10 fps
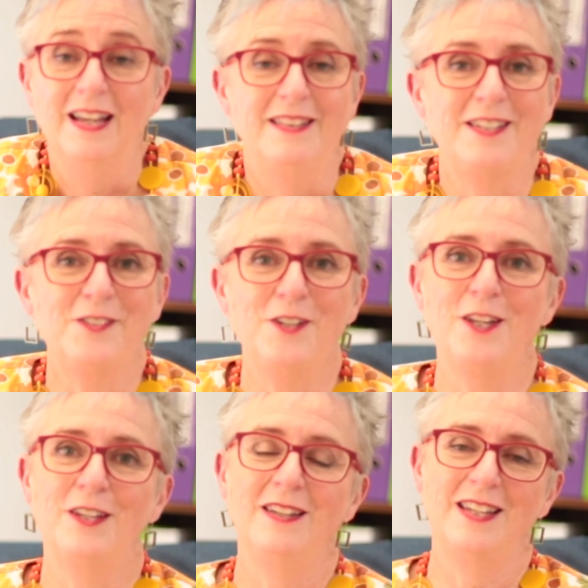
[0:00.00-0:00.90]
This
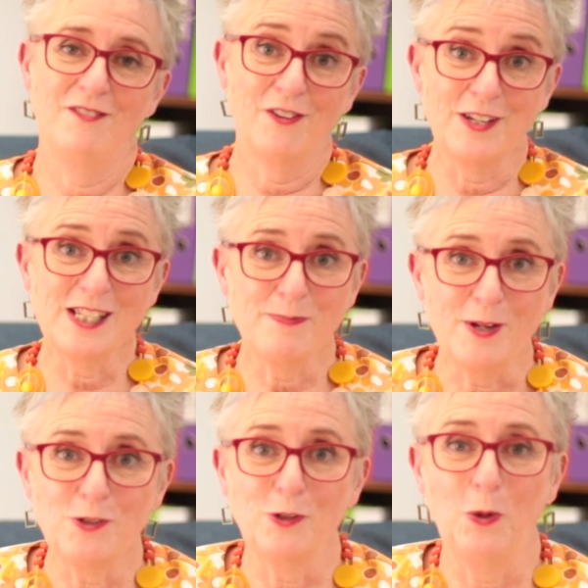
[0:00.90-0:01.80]
year, in a very
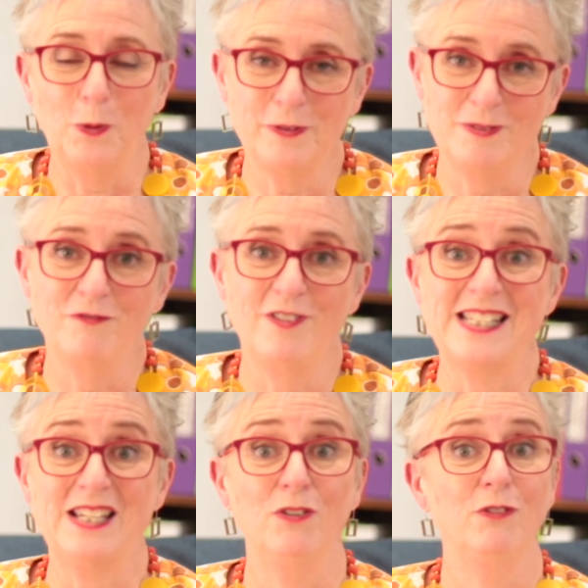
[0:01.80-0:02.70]
special Awesome
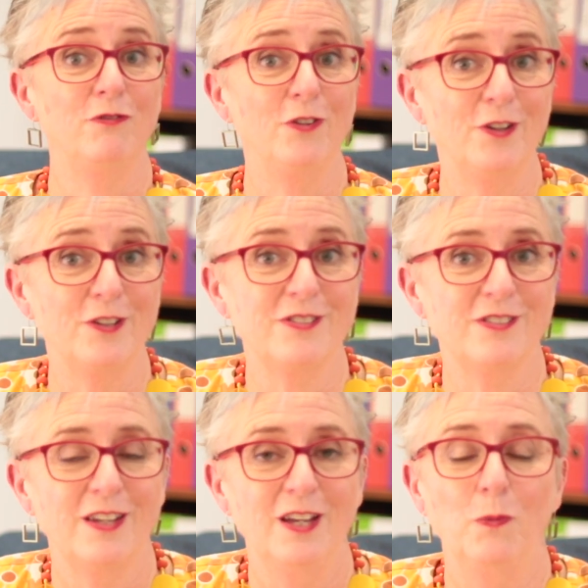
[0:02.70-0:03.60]
Festival first,